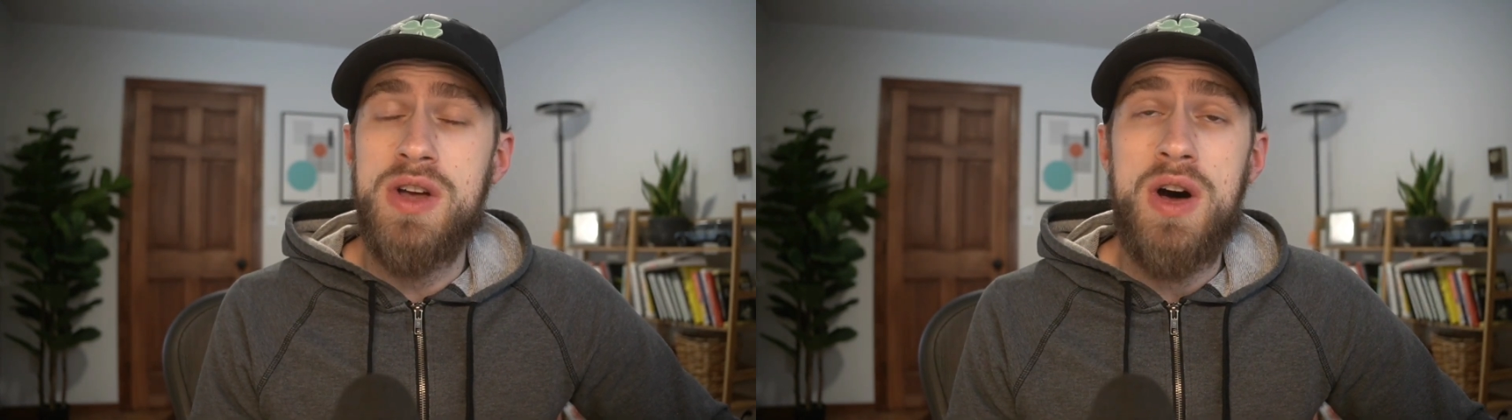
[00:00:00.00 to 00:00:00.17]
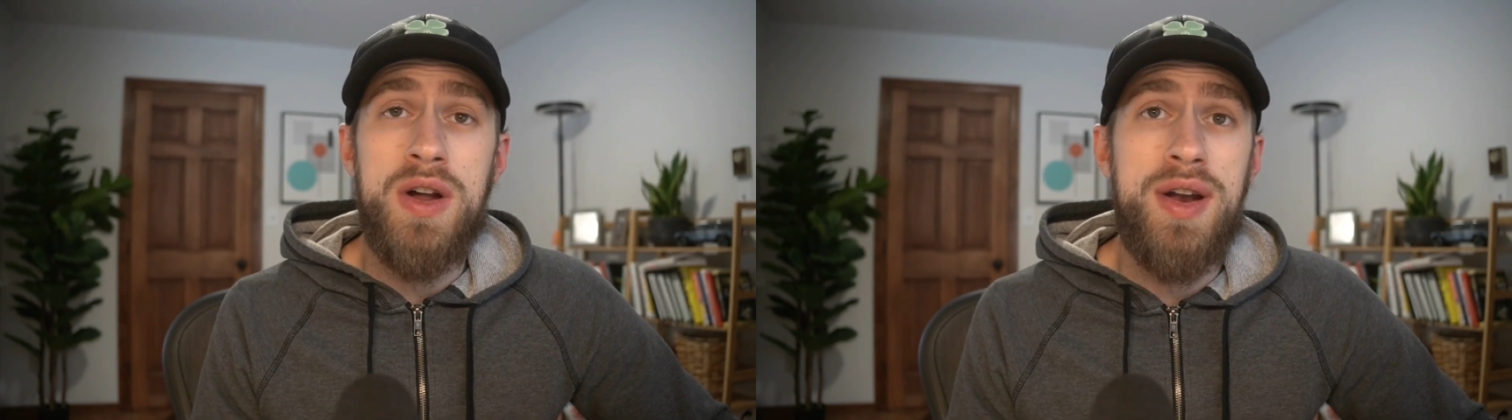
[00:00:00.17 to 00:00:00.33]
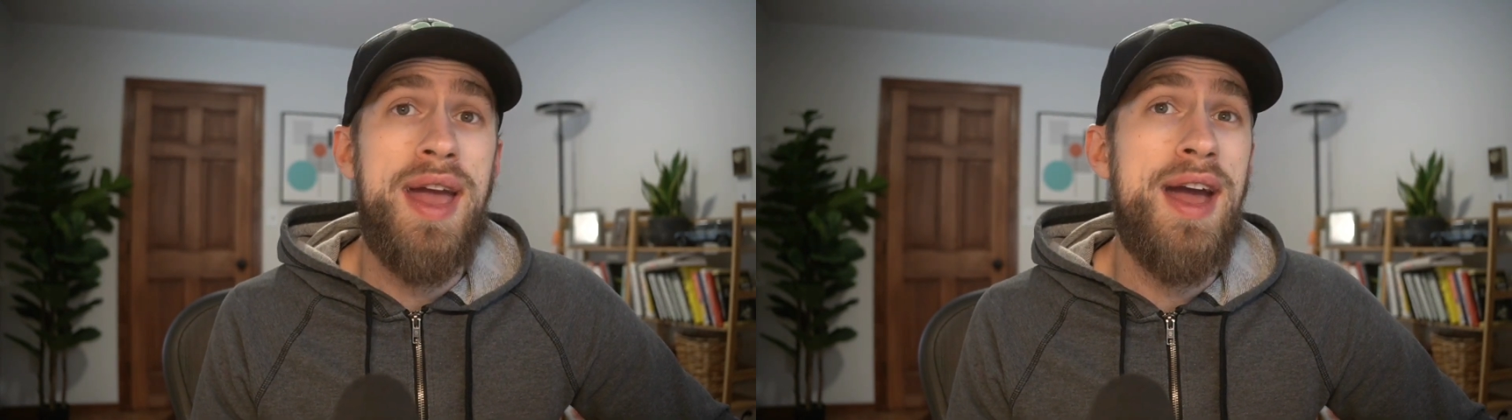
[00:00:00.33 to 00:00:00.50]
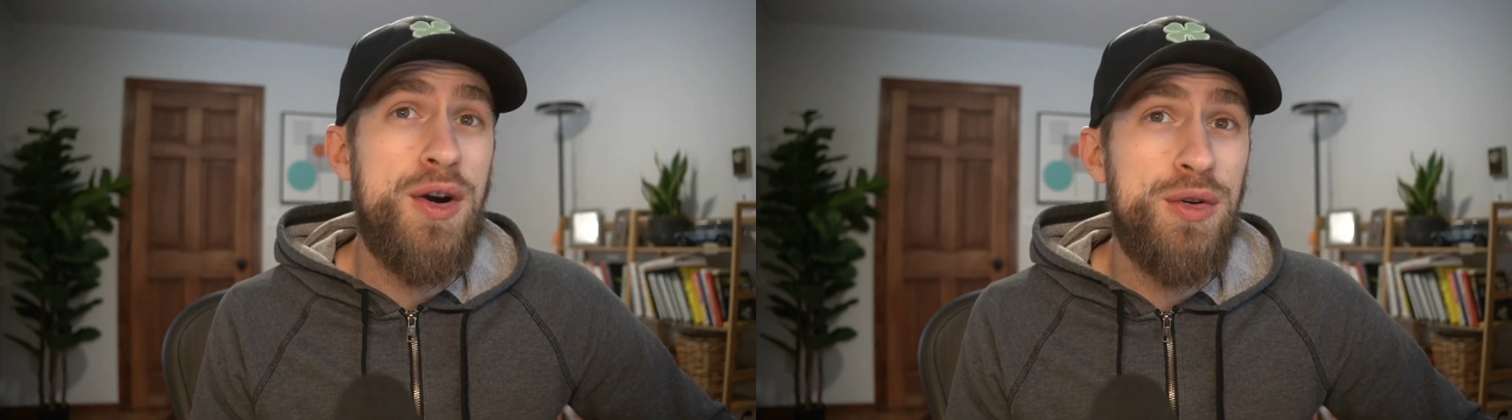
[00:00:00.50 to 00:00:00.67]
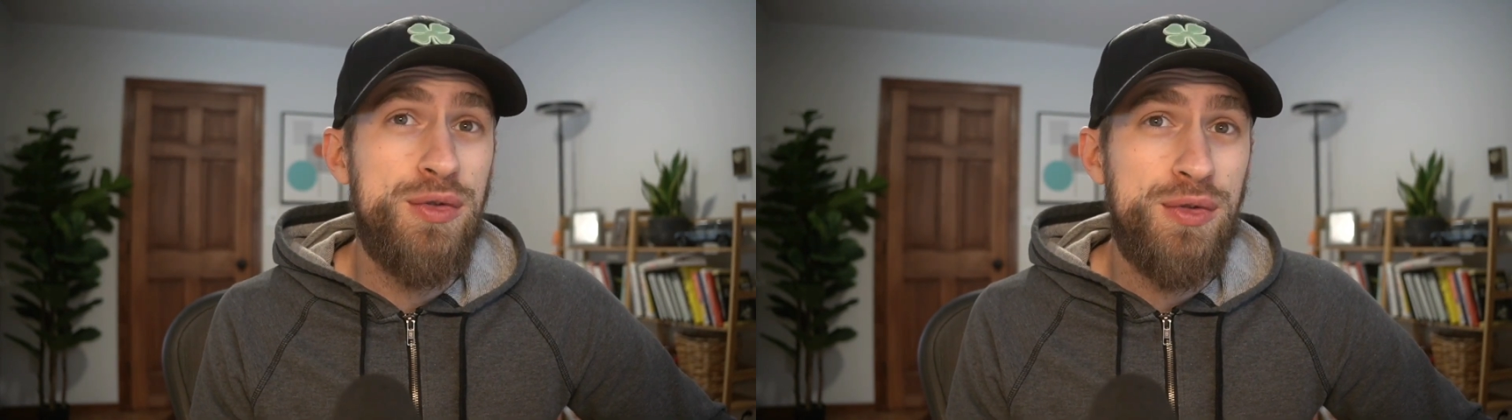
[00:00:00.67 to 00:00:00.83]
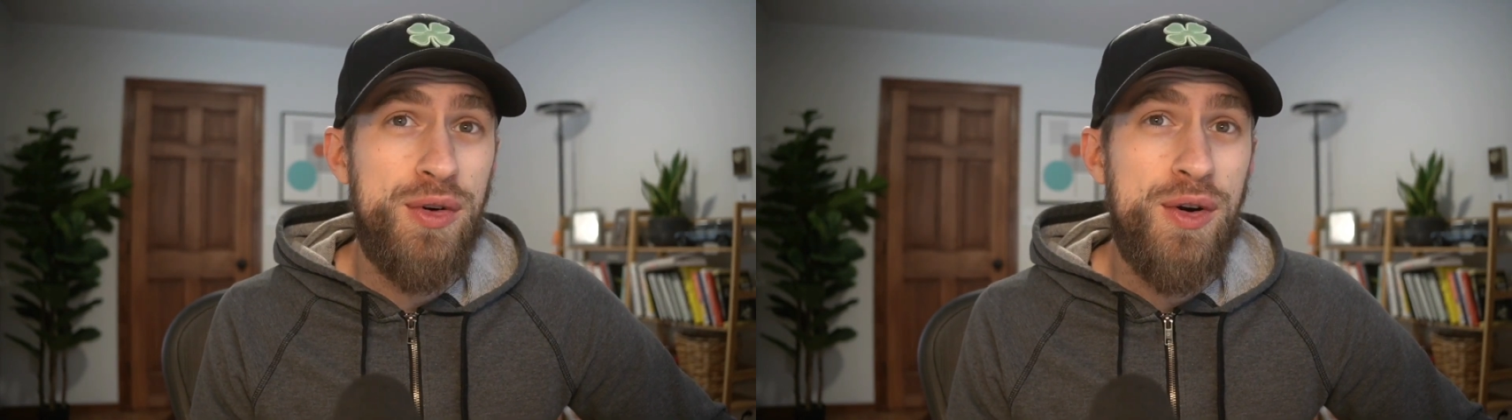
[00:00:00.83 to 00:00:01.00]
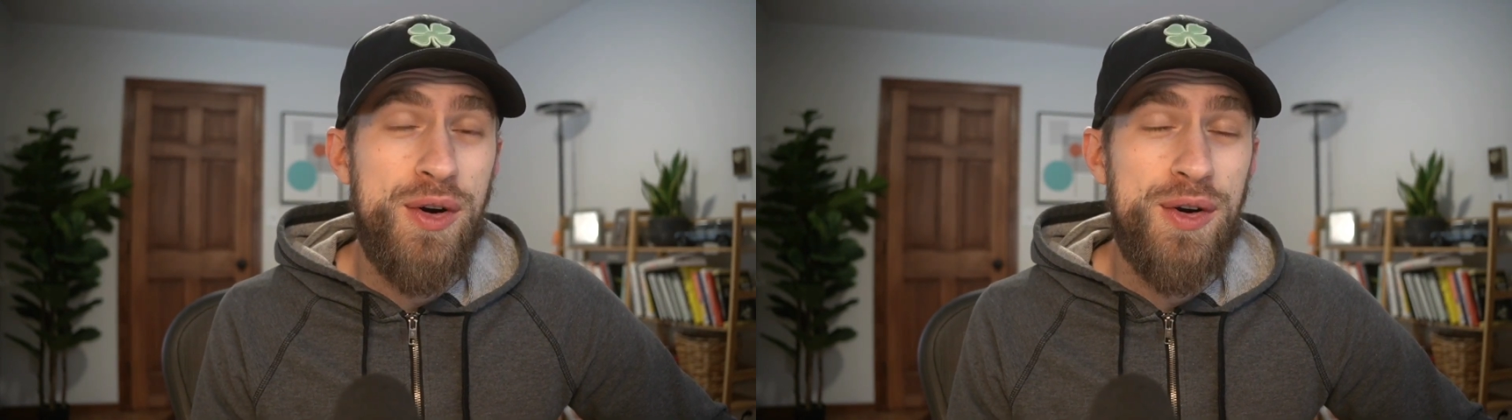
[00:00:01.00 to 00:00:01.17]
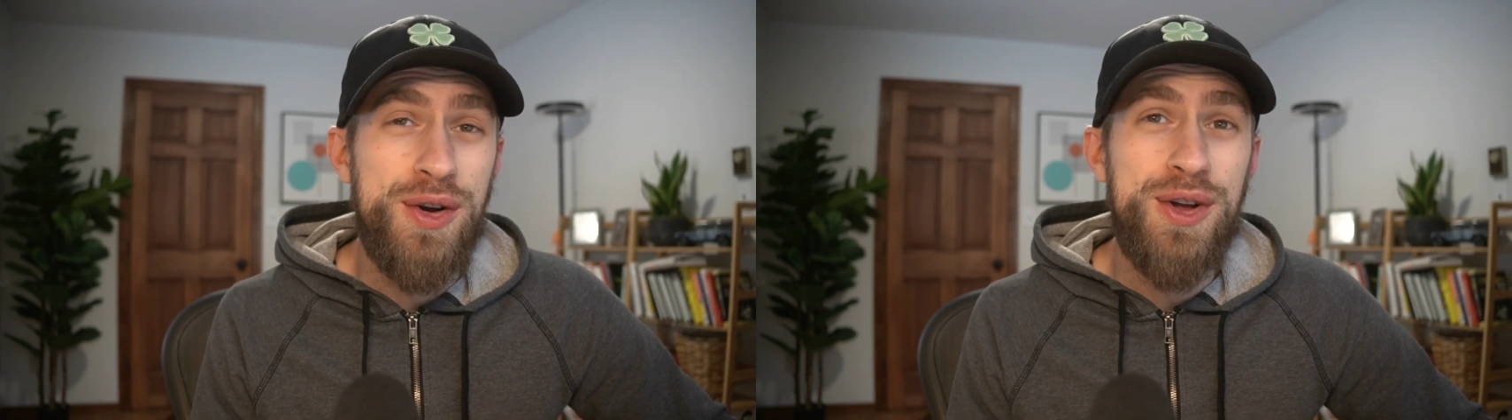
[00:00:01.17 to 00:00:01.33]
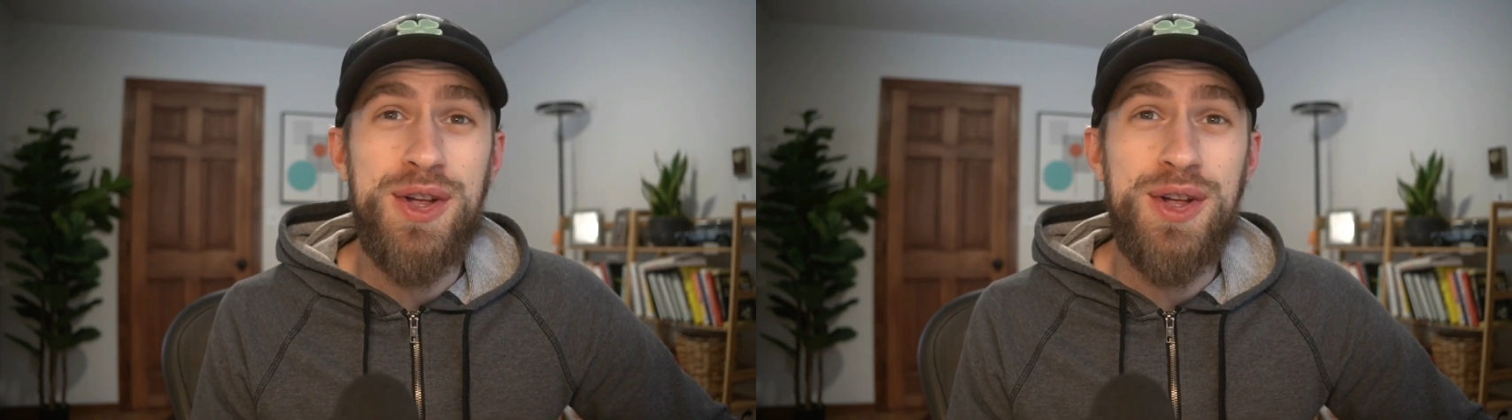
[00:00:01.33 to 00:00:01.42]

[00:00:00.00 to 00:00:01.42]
on how far